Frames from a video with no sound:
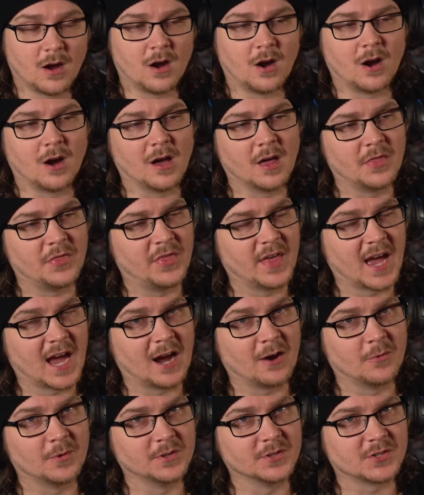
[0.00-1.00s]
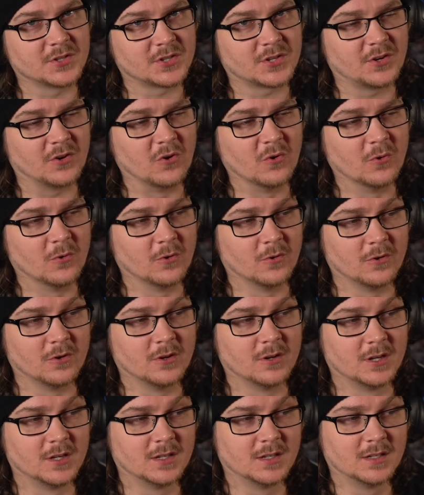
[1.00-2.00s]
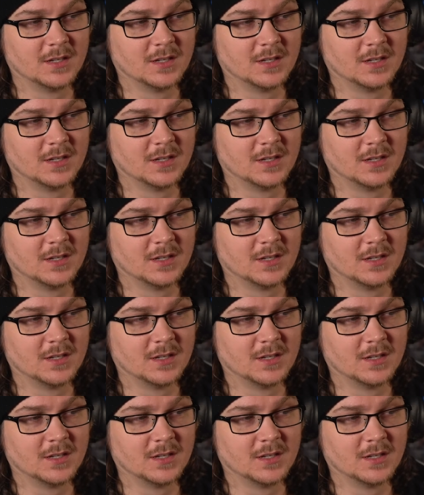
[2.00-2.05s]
Aw, that was cool.